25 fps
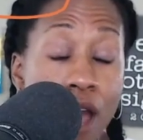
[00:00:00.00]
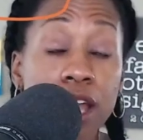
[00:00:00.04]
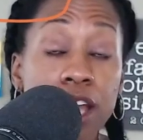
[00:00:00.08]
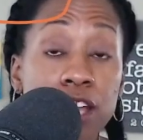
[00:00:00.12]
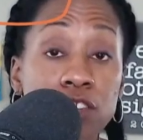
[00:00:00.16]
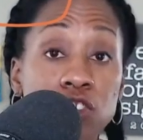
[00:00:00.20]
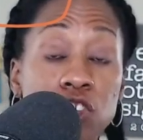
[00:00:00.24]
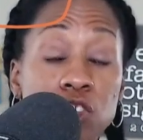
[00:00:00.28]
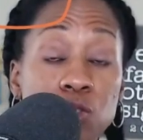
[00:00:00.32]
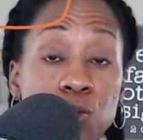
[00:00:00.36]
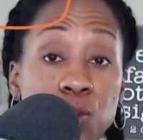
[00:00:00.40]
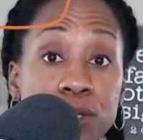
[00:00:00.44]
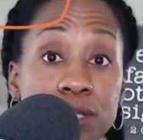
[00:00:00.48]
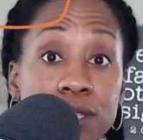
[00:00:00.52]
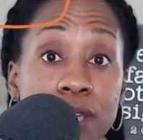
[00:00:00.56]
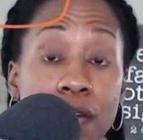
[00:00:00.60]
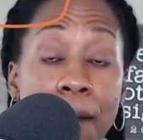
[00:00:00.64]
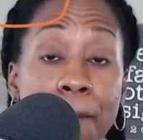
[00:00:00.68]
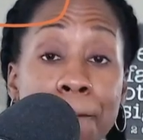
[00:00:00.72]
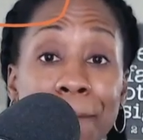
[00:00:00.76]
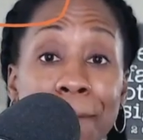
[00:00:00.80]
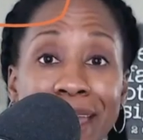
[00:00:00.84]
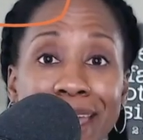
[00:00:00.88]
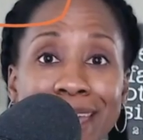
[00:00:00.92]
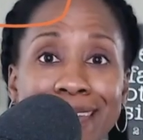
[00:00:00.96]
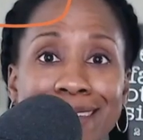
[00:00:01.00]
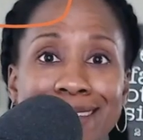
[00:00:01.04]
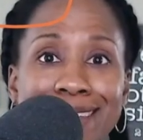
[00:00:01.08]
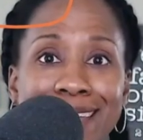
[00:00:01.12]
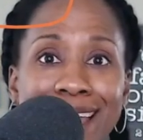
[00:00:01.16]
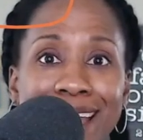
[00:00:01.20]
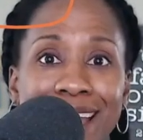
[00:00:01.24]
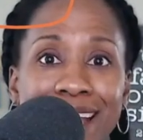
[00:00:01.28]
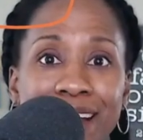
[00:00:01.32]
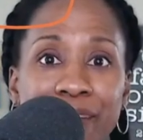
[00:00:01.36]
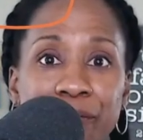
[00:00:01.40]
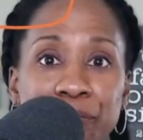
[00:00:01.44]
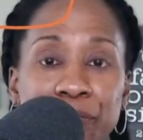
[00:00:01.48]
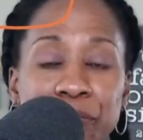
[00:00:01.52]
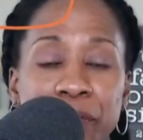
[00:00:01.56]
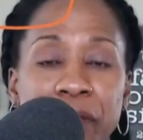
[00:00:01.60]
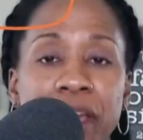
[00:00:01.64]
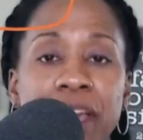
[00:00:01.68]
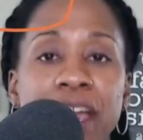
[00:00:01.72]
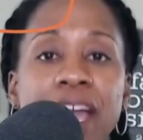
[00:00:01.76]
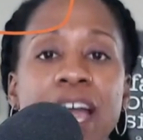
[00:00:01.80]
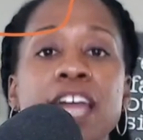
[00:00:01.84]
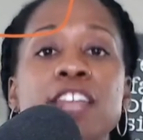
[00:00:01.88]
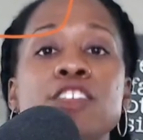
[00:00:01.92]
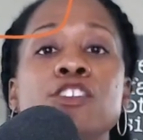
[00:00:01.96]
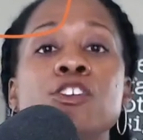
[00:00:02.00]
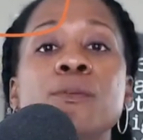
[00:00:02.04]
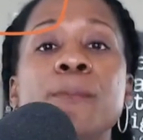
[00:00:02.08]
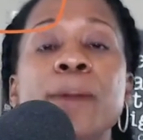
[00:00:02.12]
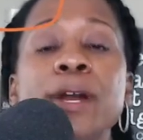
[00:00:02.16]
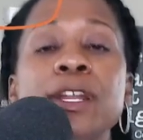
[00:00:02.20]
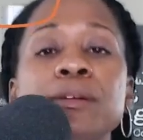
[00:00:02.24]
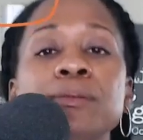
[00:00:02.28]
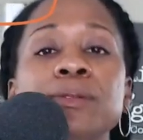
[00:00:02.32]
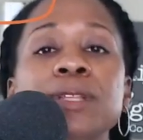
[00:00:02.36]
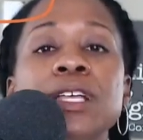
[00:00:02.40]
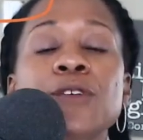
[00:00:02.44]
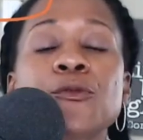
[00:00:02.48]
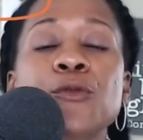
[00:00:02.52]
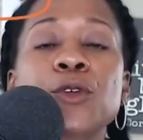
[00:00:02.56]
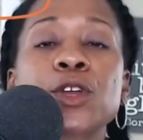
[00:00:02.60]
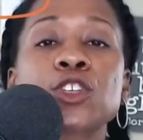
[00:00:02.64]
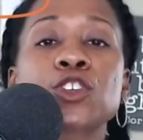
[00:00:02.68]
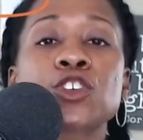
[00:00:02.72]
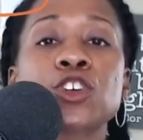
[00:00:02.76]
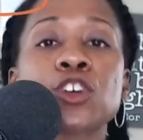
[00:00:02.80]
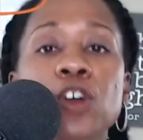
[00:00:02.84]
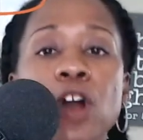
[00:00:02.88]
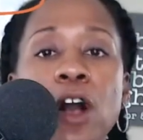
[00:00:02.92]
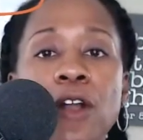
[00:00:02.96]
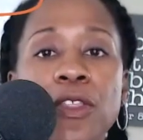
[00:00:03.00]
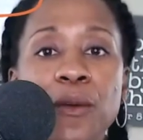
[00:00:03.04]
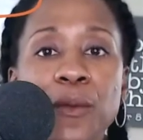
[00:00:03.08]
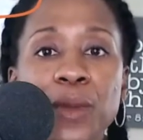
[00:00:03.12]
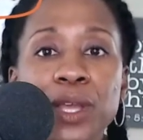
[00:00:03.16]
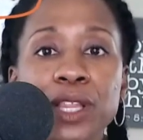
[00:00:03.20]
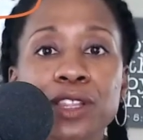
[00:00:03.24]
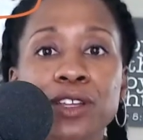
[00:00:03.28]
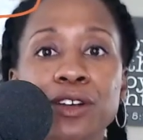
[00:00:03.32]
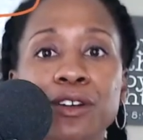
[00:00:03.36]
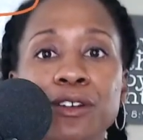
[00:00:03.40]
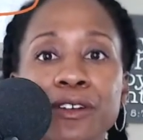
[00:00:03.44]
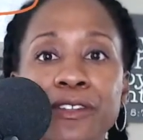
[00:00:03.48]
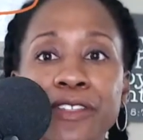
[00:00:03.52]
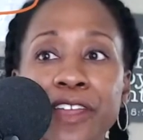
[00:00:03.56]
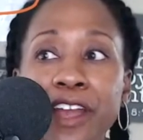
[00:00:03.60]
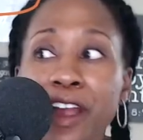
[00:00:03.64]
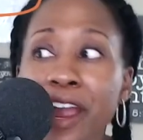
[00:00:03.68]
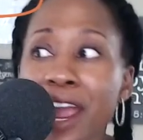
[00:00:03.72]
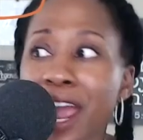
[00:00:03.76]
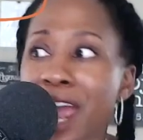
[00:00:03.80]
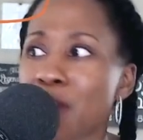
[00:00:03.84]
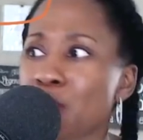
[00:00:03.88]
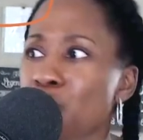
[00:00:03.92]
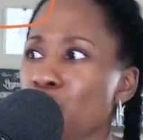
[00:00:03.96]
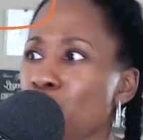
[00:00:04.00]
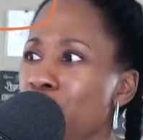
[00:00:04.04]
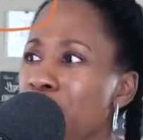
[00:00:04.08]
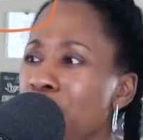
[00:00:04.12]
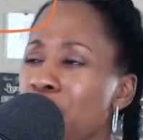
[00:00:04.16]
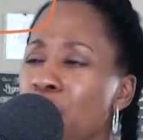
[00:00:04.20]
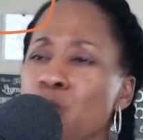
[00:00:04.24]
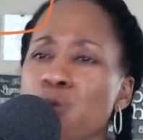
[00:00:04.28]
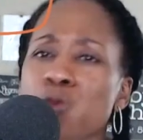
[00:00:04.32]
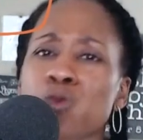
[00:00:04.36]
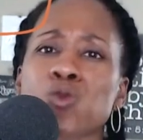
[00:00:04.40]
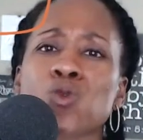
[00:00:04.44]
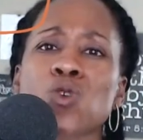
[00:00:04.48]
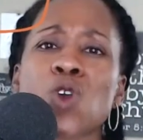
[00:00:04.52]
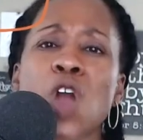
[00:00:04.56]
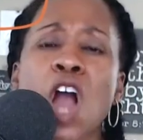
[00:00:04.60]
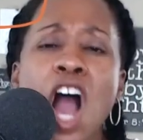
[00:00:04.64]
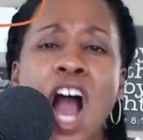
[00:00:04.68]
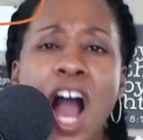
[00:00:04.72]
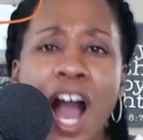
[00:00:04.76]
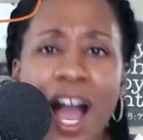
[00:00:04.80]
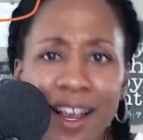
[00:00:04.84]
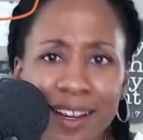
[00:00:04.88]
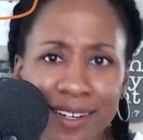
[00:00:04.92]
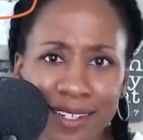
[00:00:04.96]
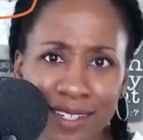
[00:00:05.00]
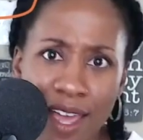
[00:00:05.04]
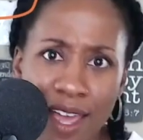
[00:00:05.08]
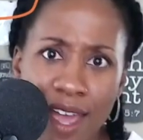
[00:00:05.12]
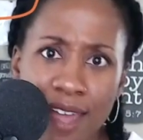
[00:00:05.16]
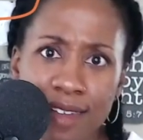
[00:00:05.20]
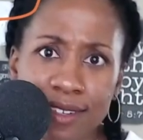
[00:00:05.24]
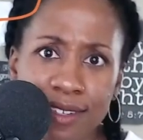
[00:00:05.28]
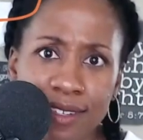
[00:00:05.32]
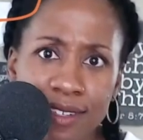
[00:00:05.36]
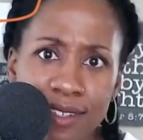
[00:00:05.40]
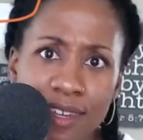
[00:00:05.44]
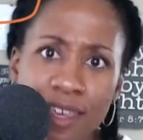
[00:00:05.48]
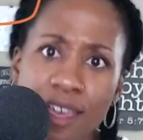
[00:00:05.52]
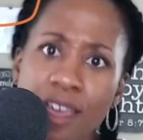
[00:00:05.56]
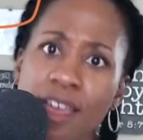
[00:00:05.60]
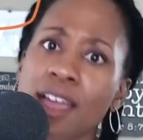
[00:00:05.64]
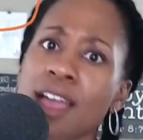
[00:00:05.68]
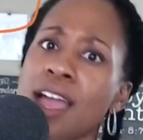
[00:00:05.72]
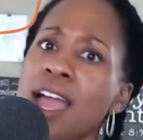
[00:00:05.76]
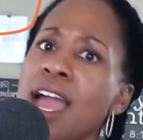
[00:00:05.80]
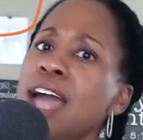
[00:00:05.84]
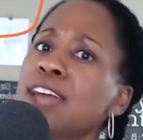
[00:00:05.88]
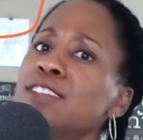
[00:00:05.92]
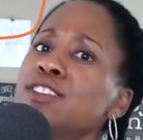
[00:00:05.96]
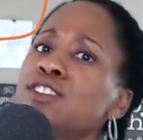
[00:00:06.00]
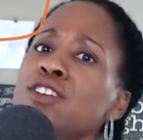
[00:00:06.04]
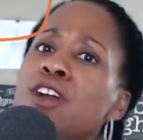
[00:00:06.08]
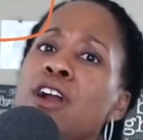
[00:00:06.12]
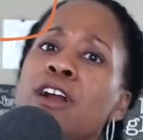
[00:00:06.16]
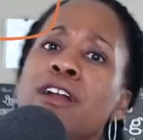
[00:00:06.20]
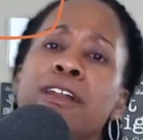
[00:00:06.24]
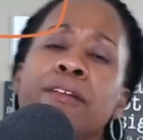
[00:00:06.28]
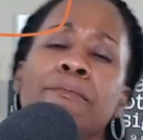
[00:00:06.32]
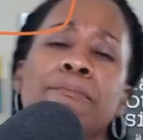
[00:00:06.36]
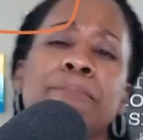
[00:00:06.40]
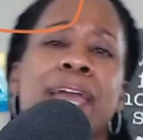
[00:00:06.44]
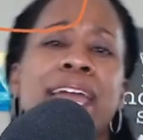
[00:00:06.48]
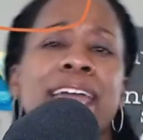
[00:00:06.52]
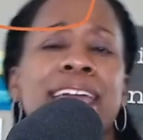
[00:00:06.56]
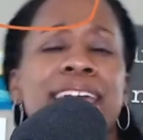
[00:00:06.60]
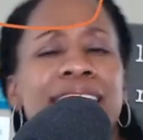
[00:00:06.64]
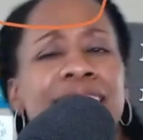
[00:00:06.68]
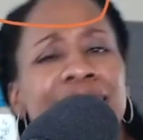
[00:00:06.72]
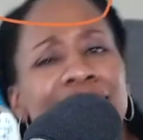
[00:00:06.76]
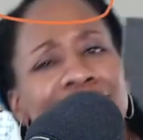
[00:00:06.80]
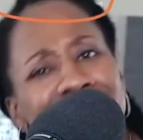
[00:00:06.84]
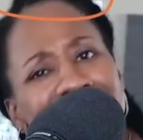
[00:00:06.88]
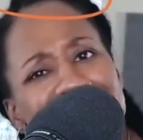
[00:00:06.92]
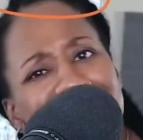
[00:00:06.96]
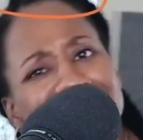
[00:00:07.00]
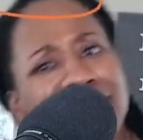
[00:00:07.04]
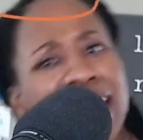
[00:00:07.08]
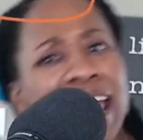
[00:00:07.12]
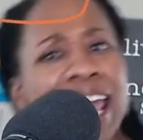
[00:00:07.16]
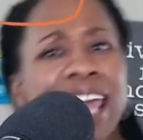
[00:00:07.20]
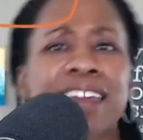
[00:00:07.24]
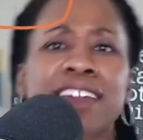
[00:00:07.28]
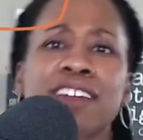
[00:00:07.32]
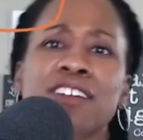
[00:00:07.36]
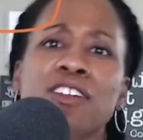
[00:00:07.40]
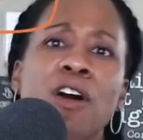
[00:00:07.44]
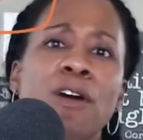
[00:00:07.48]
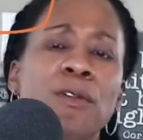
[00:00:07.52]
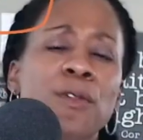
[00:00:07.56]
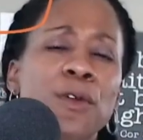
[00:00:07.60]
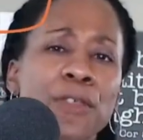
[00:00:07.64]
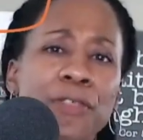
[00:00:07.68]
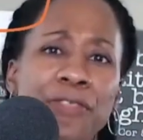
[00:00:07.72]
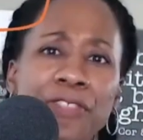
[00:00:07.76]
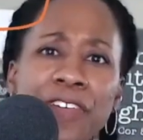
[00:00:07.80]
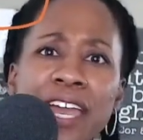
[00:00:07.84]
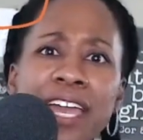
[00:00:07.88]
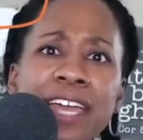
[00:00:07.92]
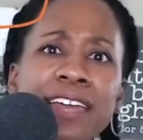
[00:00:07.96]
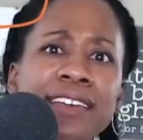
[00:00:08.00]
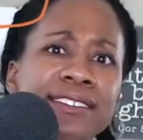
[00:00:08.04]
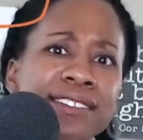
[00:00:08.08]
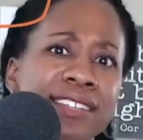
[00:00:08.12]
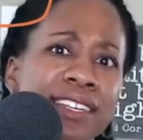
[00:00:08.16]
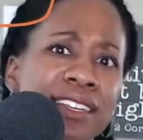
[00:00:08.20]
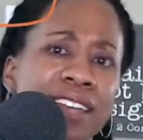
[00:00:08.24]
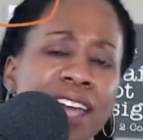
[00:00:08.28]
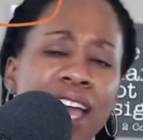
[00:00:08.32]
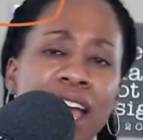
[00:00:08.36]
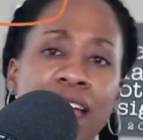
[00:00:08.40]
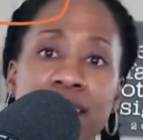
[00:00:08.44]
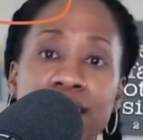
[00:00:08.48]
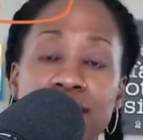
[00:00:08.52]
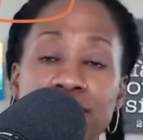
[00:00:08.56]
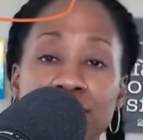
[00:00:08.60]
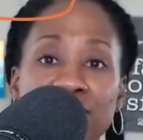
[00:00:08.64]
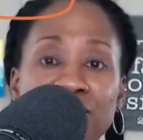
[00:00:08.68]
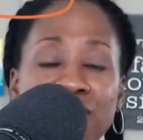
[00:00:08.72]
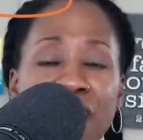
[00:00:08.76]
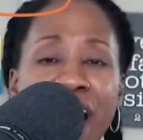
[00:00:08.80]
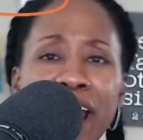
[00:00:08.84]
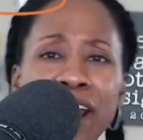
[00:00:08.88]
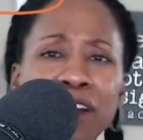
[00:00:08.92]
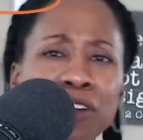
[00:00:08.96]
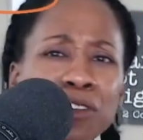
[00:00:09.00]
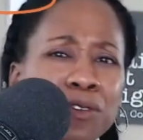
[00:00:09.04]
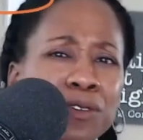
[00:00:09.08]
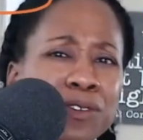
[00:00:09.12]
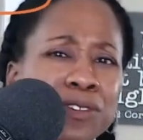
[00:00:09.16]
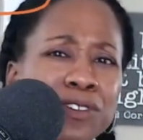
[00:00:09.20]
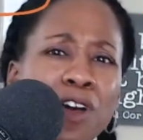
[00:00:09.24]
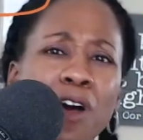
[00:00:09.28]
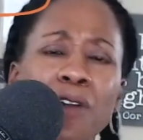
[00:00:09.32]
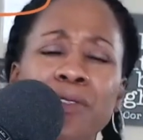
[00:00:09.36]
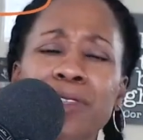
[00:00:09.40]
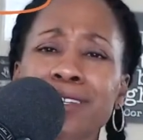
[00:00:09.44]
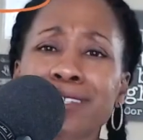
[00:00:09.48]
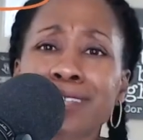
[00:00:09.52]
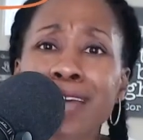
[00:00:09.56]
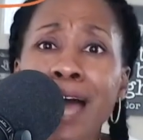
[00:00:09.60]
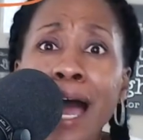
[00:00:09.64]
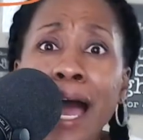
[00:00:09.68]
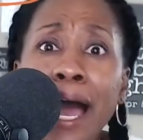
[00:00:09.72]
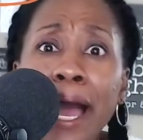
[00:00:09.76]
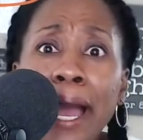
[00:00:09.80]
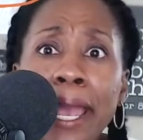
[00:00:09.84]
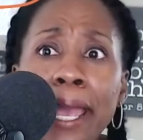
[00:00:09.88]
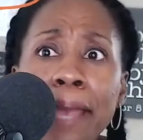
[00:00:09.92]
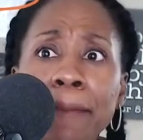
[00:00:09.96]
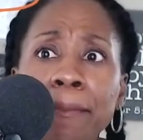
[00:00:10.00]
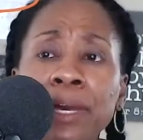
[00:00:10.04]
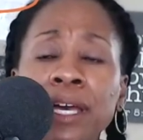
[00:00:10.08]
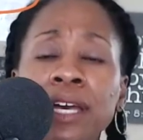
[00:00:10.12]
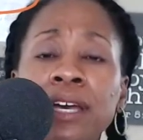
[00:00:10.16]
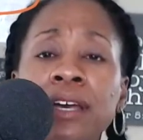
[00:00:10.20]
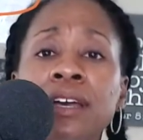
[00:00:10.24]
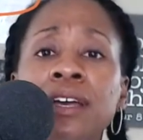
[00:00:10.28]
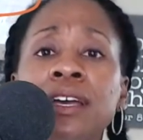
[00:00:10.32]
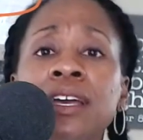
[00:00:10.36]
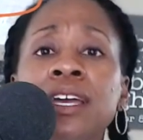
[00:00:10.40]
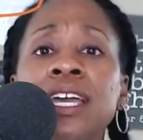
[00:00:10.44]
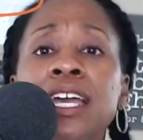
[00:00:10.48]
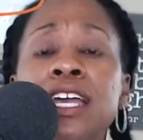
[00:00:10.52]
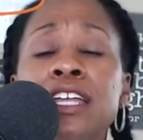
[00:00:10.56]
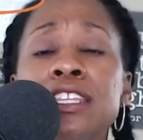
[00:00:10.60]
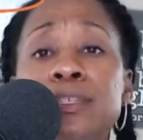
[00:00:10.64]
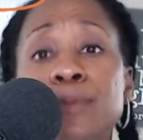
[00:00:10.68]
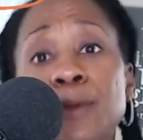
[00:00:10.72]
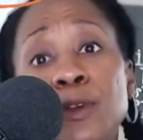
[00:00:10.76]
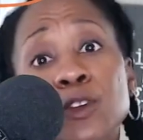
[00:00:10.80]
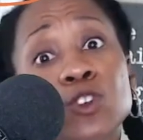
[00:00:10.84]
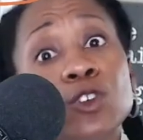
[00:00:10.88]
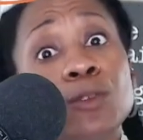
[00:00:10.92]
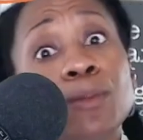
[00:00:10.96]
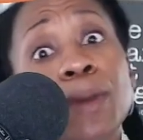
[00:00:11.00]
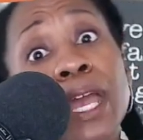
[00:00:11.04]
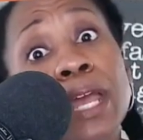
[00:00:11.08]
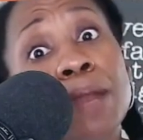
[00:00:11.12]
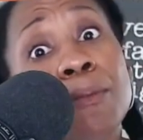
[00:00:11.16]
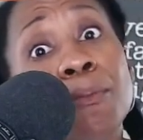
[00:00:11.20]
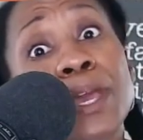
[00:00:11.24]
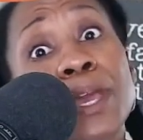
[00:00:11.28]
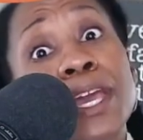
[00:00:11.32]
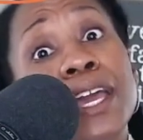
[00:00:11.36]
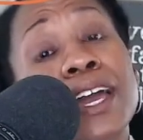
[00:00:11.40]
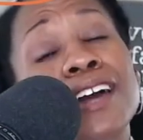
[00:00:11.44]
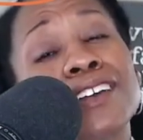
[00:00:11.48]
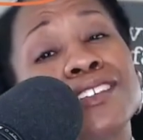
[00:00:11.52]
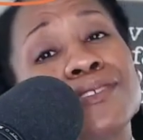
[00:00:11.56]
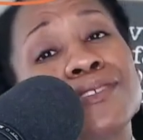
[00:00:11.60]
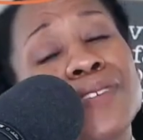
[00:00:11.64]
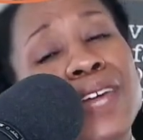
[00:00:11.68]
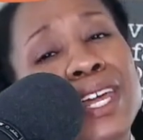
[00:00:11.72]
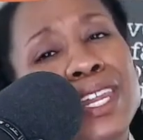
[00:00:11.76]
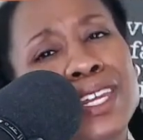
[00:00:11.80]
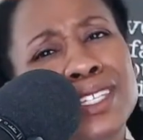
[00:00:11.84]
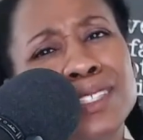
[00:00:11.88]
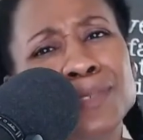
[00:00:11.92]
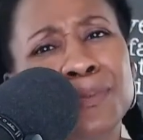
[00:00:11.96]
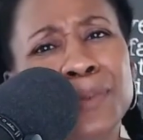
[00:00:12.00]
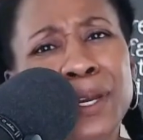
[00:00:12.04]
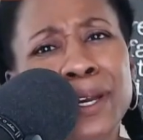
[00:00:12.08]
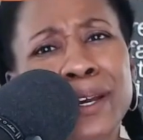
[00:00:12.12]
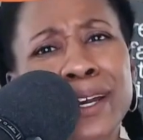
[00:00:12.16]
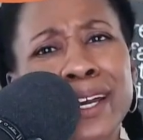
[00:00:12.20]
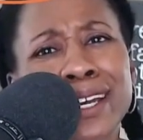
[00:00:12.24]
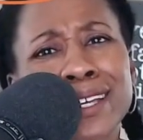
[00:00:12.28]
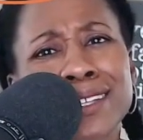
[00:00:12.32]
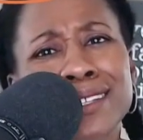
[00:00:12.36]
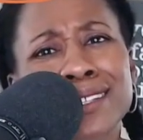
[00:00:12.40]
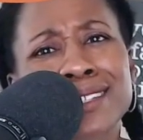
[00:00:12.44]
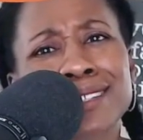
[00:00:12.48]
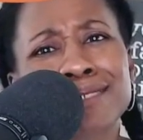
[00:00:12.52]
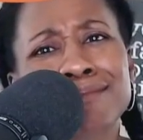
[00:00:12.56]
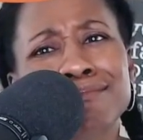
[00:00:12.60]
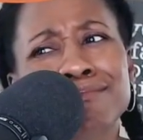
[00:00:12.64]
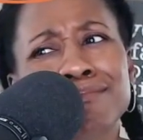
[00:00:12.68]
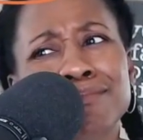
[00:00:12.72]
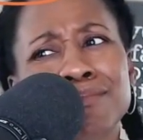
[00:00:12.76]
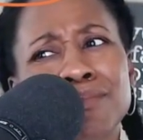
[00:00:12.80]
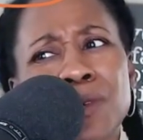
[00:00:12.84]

it just was amazing. And you better believe we took all that we learned there and we rocked it and started making state and all the things and, and finals all the time in speech and debate because of that experience.